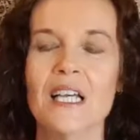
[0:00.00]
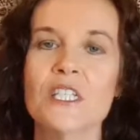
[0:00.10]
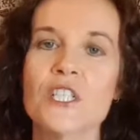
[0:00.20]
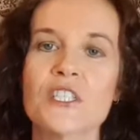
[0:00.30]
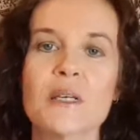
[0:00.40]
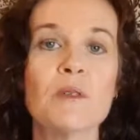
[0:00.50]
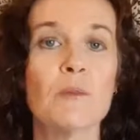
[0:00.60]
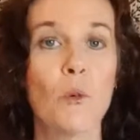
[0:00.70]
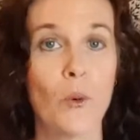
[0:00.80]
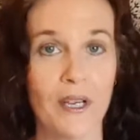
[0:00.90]
So step
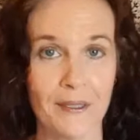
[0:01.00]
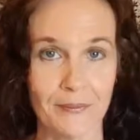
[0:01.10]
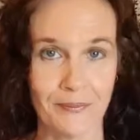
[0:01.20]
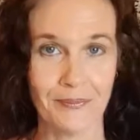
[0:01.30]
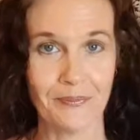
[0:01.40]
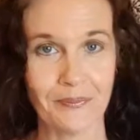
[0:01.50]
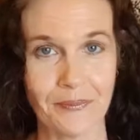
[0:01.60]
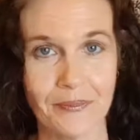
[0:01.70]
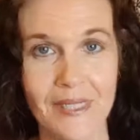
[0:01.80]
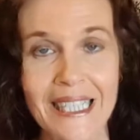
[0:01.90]
number 1
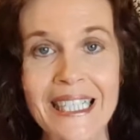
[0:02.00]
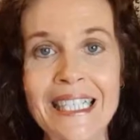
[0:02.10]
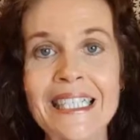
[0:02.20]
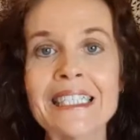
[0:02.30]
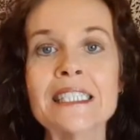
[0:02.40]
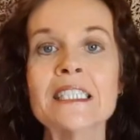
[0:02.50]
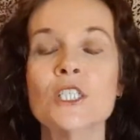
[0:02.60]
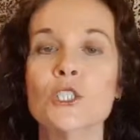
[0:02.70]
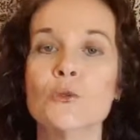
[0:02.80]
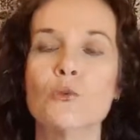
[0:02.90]
is
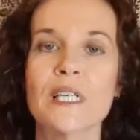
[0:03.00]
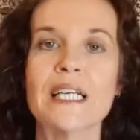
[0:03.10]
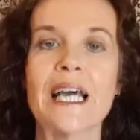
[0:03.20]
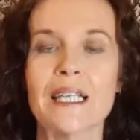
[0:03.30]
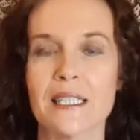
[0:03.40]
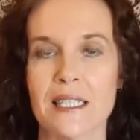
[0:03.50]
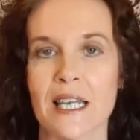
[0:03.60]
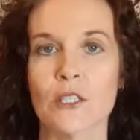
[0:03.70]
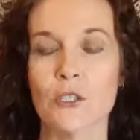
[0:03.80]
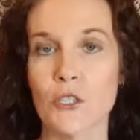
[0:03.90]
to really
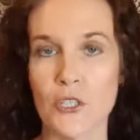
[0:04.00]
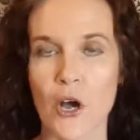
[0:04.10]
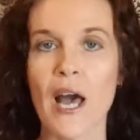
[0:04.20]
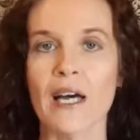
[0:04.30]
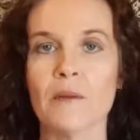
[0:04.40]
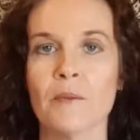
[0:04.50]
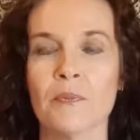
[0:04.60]
understand your desire.